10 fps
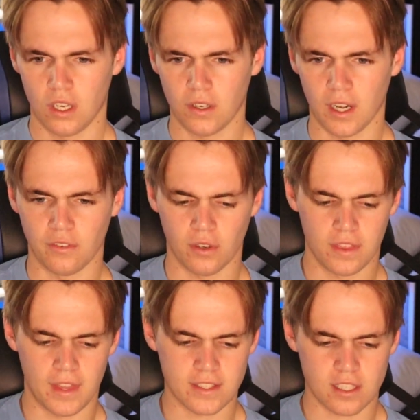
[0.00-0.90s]
Alright,
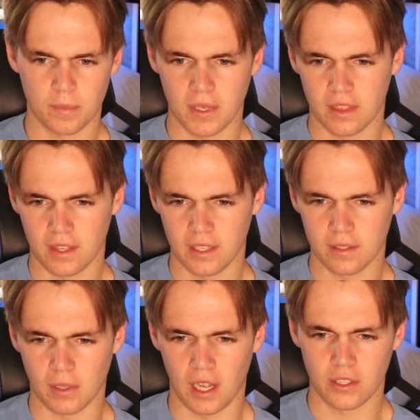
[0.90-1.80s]
everyone, that's going to be
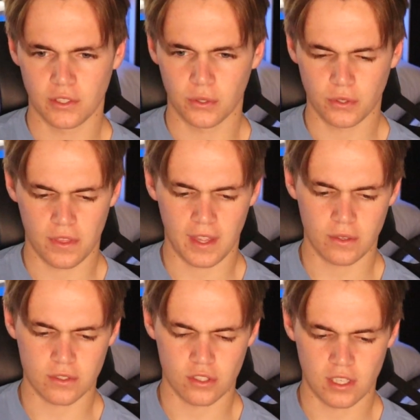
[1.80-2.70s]
the uh, Euro
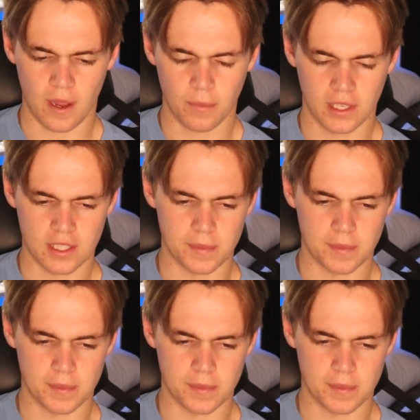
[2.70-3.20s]
2000 Champion